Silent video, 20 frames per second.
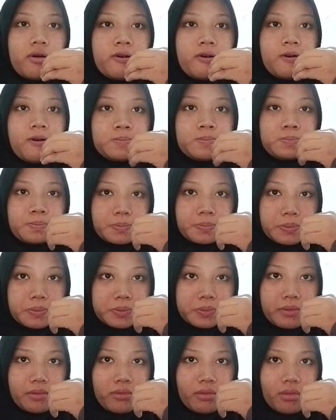to
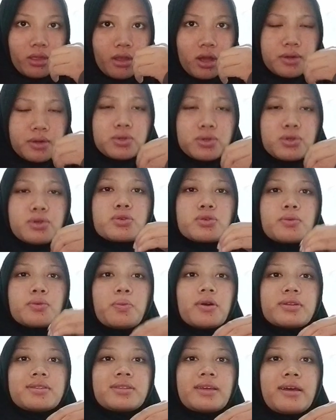support their
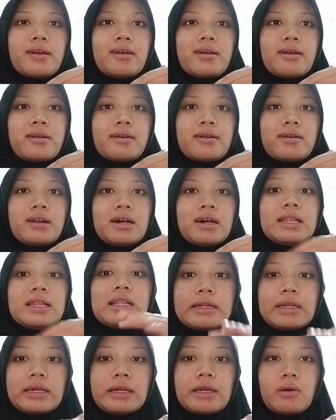learning, which
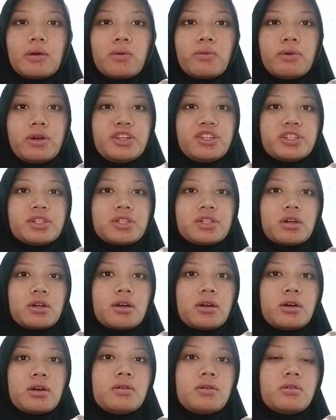can be
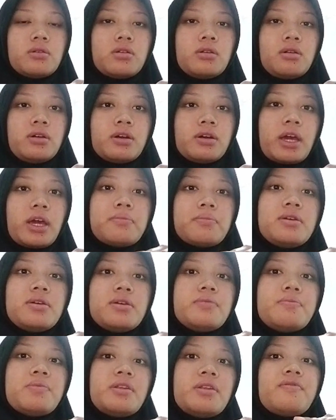beneficial
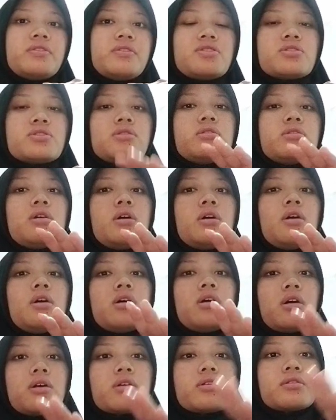or lead
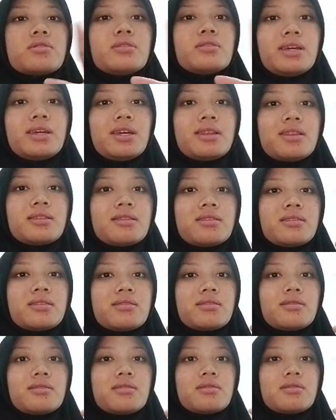to
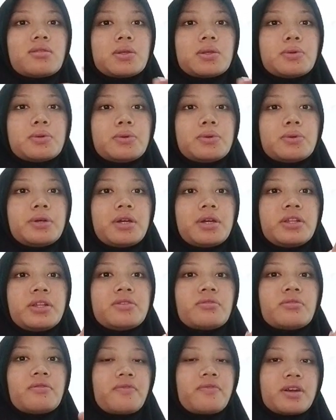interference
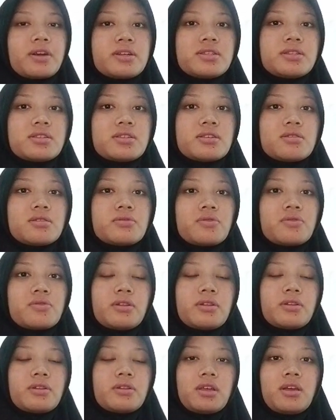resulting in
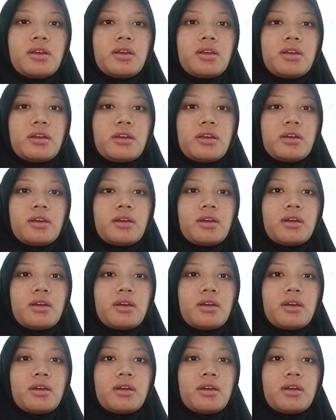errors.